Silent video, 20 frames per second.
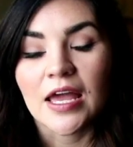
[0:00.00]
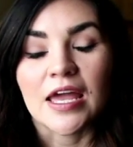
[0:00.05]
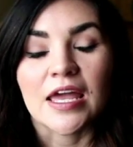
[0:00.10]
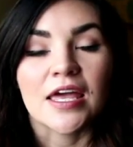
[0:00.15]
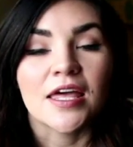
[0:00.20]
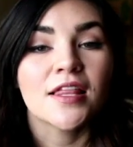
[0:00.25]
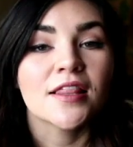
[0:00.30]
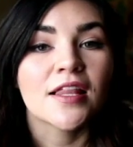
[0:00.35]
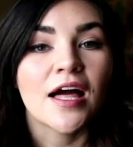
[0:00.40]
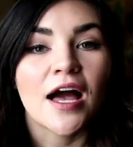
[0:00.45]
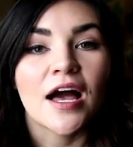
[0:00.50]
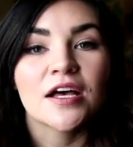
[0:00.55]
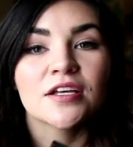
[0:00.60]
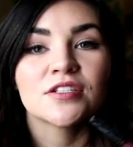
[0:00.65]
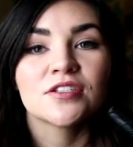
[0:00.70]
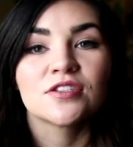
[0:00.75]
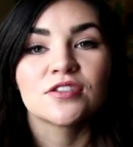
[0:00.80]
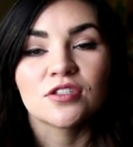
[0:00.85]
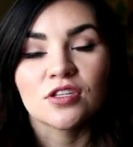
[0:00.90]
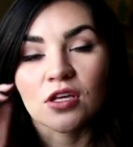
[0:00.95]
It
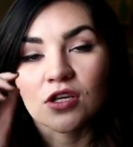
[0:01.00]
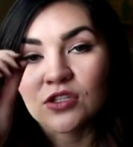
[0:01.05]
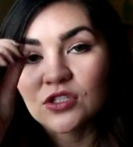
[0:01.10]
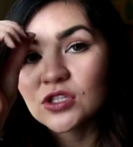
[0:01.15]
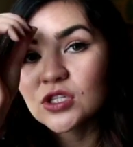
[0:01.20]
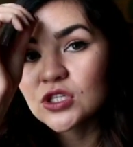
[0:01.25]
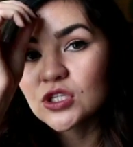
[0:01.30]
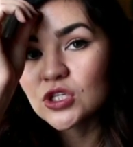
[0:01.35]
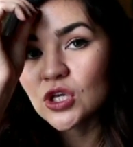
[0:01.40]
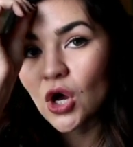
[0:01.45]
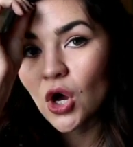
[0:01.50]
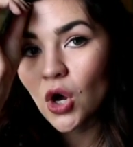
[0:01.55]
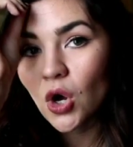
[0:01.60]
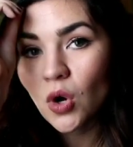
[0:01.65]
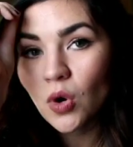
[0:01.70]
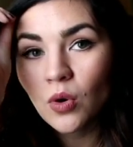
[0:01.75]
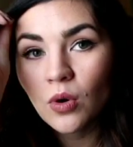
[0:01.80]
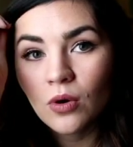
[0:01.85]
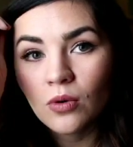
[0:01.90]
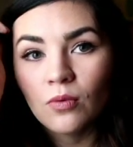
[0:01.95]
lasts
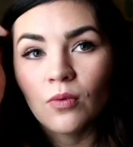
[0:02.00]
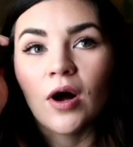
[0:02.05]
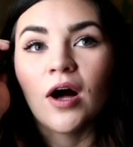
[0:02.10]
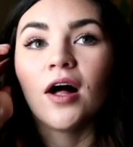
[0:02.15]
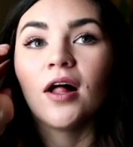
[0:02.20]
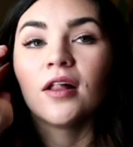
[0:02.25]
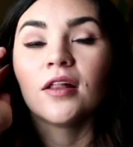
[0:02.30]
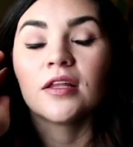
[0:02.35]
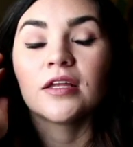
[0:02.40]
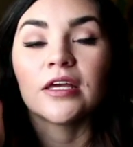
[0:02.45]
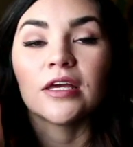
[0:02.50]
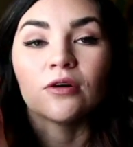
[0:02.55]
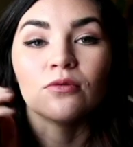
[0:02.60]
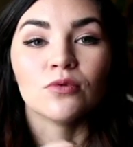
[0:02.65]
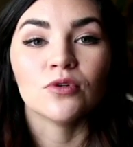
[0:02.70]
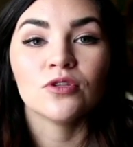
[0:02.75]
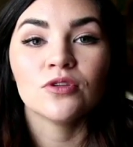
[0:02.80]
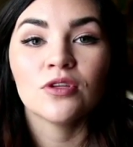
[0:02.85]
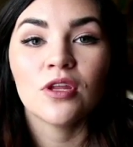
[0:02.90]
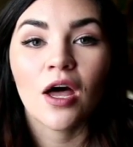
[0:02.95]
so well. It
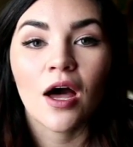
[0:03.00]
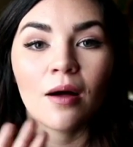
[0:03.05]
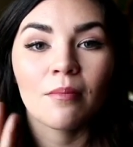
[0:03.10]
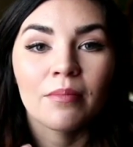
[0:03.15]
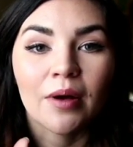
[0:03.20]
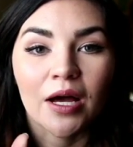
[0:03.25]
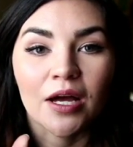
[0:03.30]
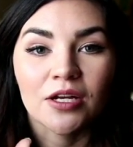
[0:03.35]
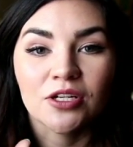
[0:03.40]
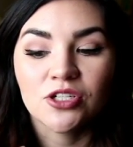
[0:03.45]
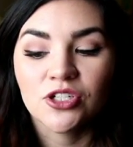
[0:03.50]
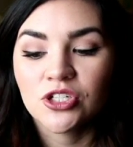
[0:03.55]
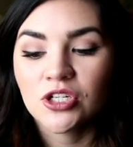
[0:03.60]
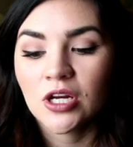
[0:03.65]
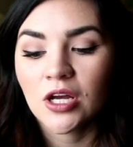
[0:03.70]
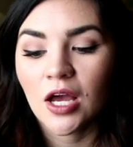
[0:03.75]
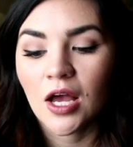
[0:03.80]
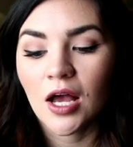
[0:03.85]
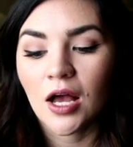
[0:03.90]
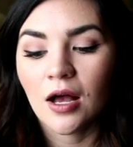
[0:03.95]
will not budge.
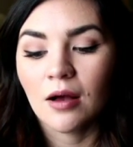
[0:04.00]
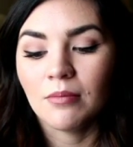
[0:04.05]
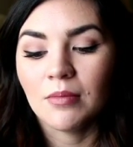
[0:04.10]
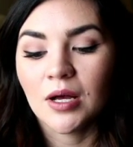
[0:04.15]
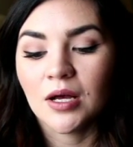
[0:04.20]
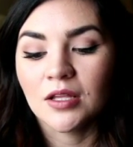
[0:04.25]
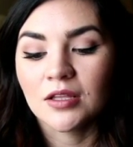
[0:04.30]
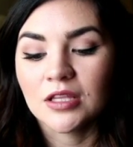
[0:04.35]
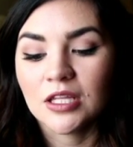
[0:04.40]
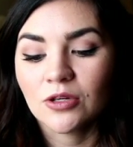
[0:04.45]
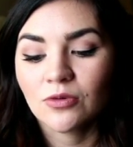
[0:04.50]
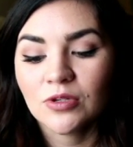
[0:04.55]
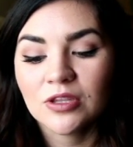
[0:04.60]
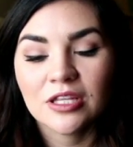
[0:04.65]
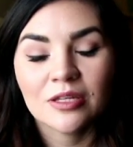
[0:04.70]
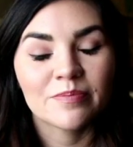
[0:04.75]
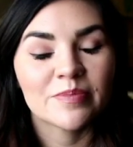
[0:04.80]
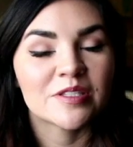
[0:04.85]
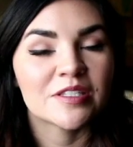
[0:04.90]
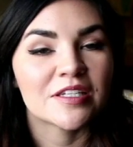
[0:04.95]
Liquid
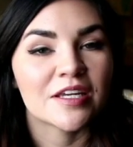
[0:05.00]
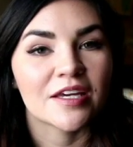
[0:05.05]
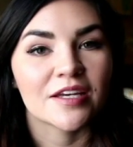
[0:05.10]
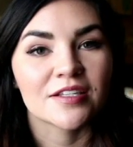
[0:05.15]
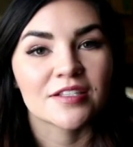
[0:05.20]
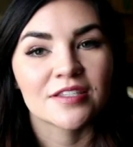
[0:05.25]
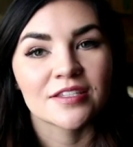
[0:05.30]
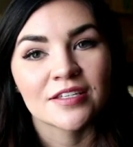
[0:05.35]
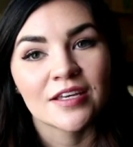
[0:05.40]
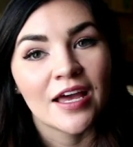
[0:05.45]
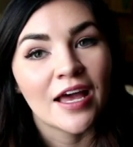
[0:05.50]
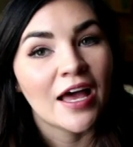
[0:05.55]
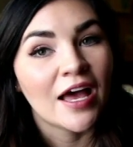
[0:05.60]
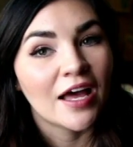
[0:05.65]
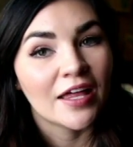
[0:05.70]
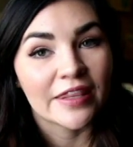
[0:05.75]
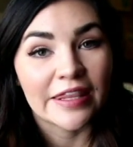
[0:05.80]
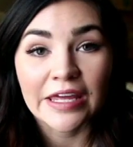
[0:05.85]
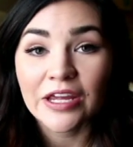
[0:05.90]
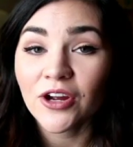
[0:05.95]
lipsticks
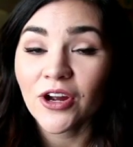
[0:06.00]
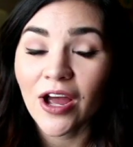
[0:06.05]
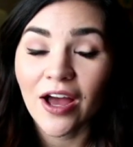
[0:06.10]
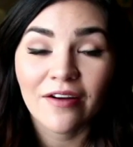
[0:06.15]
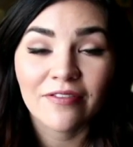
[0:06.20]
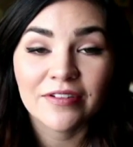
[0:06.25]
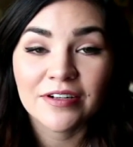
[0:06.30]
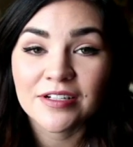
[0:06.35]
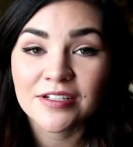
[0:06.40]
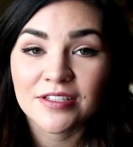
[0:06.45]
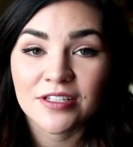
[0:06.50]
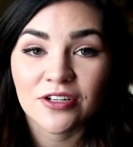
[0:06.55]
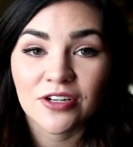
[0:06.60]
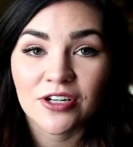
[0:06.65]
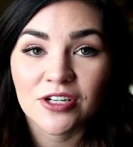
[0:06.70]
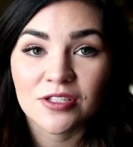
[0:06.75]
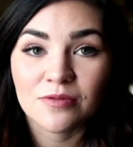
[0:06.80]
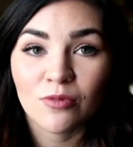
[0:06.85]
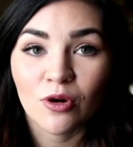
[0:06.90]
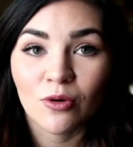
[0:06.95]
they are having a
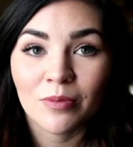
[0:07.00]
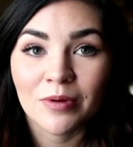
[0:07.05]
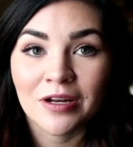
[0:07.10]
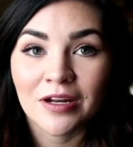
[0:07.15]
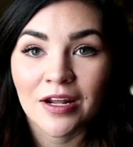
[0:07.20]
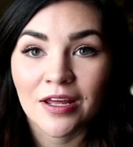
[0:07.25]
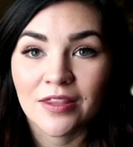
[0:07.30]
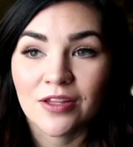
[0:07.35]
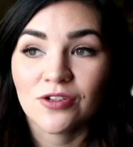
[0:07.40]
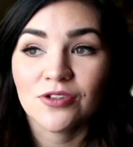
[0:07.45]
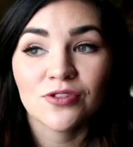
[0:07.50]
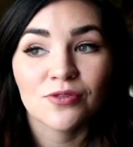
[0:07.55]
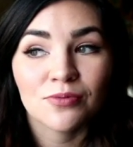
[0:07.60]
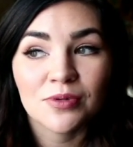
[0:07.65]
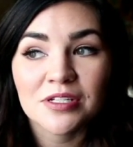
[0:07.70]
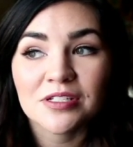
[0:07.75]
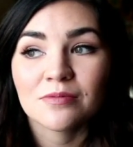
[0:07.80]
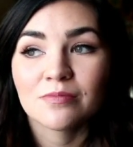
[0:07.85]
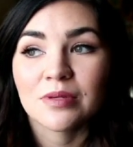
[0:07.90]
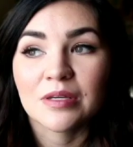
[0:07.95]
serious moment, and there's a
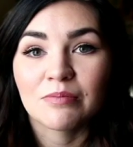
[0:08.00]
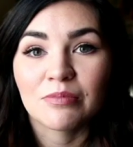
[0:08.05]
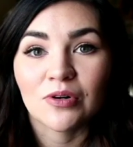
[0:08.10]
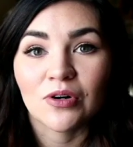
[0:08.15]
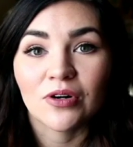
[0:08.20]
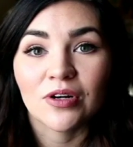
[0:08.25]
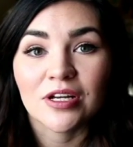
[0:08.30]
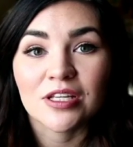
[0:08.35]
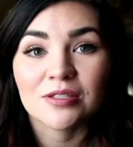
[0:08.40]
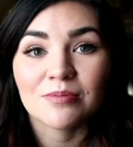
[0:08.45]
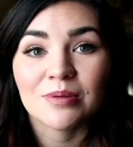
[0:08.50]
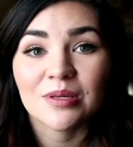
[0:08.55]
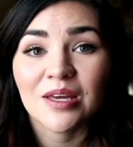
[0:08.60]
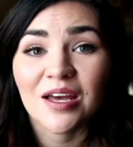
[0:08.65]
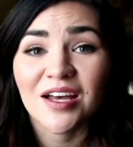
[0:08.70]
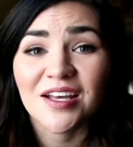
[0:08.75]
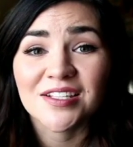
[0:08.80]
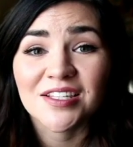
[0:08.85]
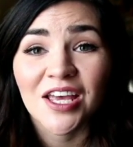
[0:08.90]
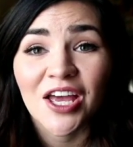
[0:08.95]
reason, people. It's
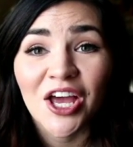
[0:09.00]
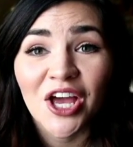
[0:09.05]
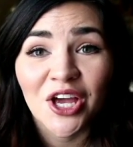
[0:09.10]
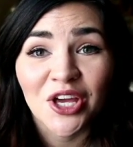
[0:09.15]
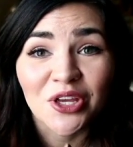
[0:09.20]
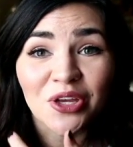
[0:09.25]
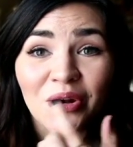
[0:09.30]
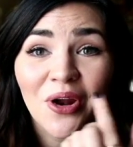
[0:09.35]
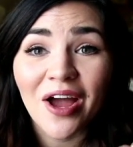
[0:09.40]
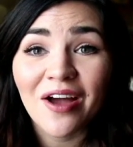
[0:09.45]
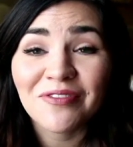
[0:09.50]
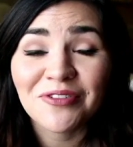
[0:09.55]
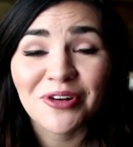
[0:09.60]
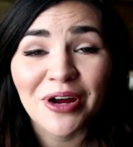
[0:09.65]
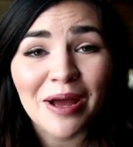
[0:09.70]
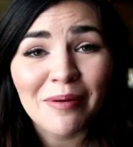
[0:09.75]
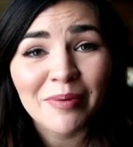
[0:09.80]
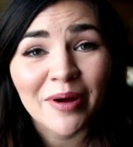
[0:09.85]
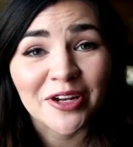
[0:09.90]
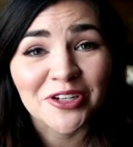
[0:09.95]
because you don't have
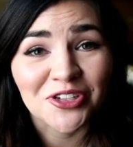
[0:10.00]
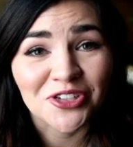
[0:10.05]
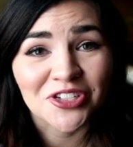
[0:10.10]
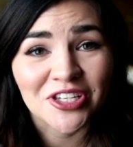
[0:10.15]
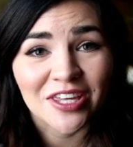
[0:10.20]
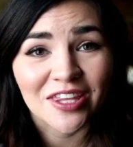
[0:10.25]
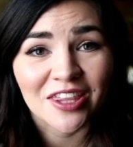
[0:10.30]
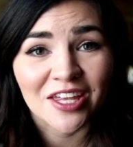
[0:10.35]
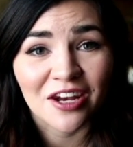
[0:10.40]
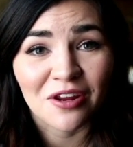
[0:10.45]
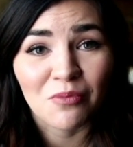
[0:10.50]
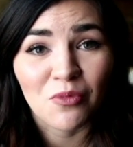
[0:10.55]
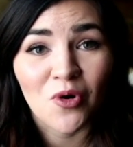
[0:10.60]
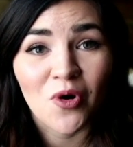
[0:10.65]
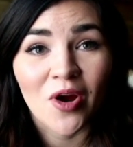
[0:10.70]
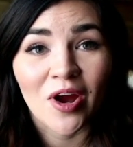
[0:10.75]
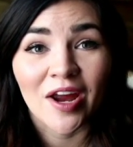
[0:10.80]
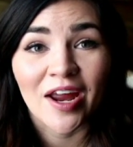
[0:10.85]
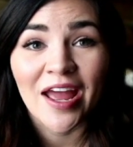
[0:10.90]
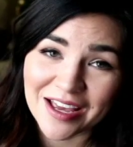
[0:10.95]
crap on your teeth
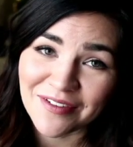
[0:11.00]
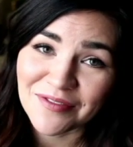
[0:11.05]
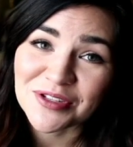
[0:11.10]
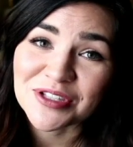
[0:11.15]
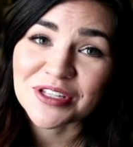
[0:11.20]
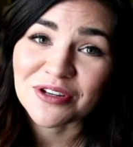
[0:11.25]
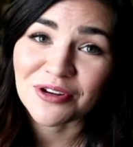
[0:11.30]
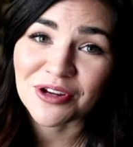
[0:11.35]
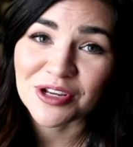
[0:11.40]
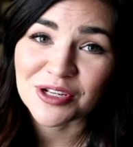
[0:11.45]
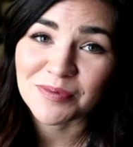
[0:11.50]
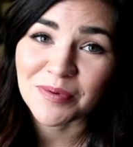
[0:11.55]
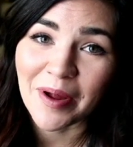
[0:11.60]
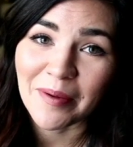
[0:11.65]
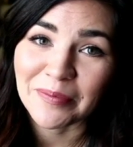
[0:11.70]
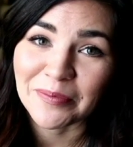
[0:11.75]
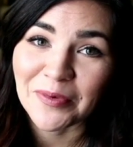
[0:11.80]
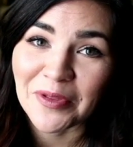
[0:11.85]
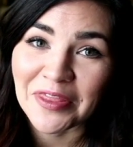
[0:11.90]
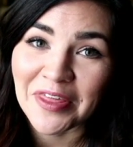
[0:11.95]
anymore. I have a serious
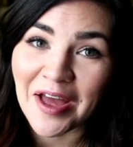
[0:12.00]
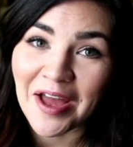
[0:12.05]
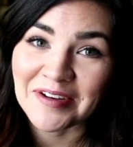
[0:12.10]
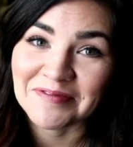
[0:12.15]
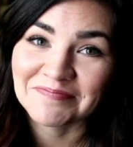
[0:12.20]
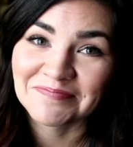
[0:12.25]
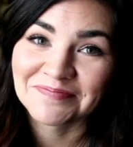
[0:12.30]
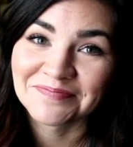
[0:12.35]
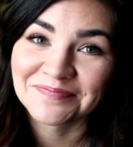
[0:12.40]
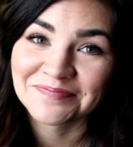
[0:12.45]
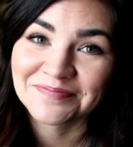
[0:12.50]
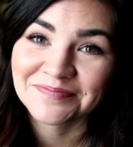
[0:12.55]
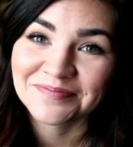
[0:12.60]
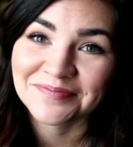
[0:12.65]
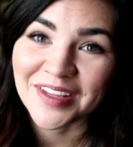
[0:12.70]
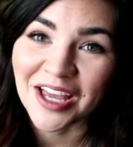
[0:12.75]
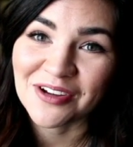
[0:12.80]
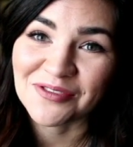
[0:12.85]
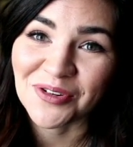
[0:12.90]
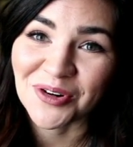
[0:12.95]
problem with that.
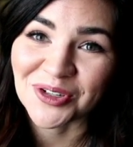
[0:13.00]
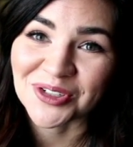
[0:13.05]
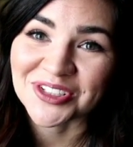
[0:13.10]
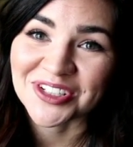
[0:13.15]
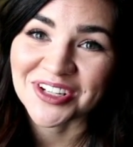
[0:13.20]
I have horse